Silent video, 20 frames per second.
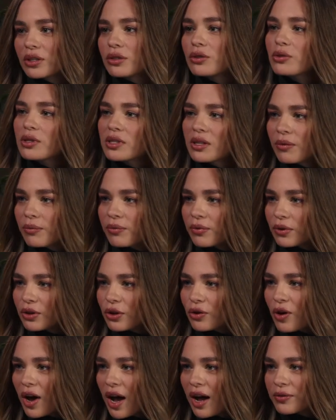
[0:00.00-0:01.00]
want to do
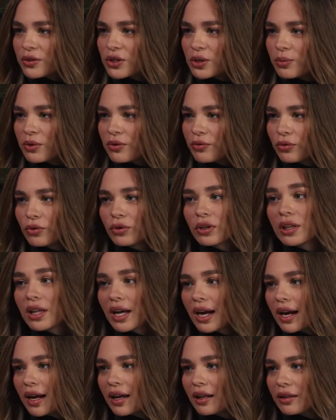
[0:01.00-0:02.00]
something, you have to be fully
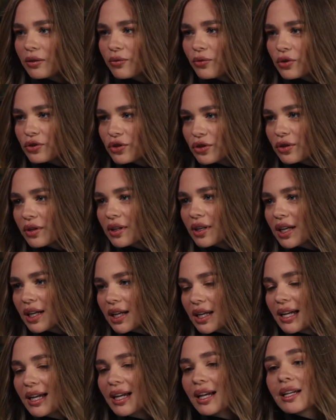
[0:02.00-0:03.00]
there. And
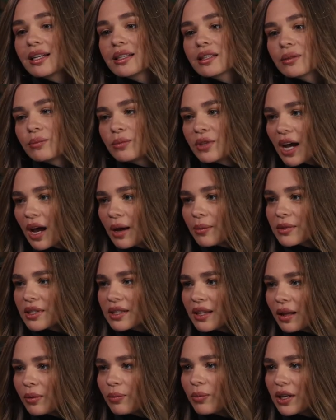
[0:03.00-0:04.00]
unfortunately,
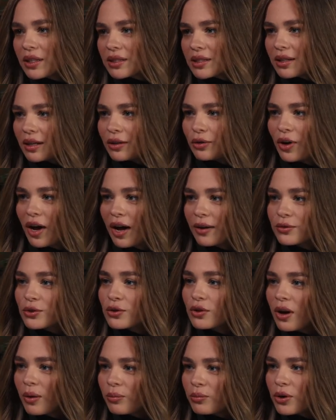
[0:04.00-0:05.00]
sometimes that means that you have
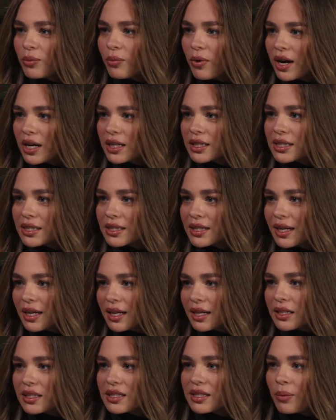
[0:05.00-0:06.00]
to compromise
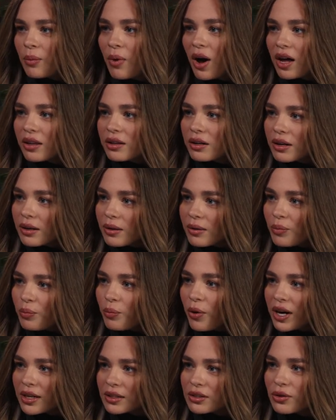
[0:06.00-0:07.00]
some other
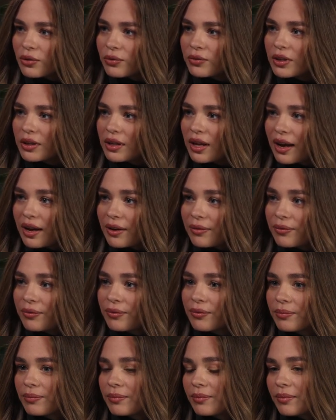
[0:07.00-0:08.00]
parts of the
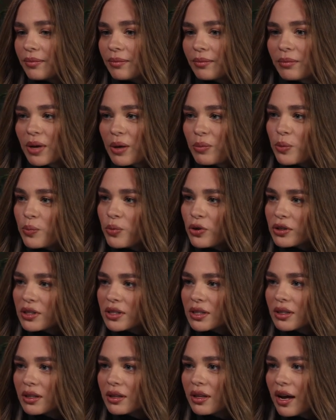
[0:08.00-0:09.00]
life, maybe
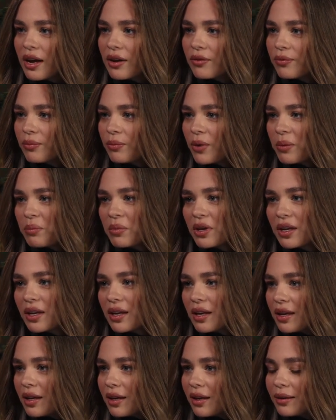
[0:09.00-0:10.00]
personal life, maybe,
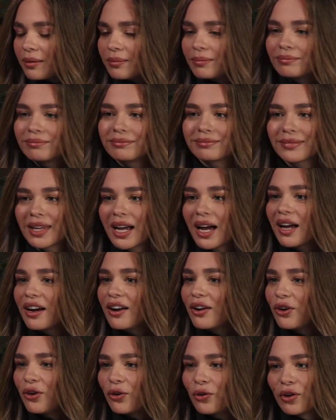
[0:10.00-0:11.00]

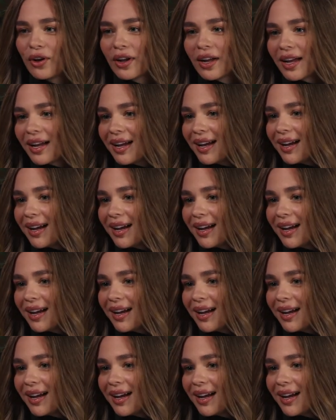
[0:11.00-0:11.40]
I don't know.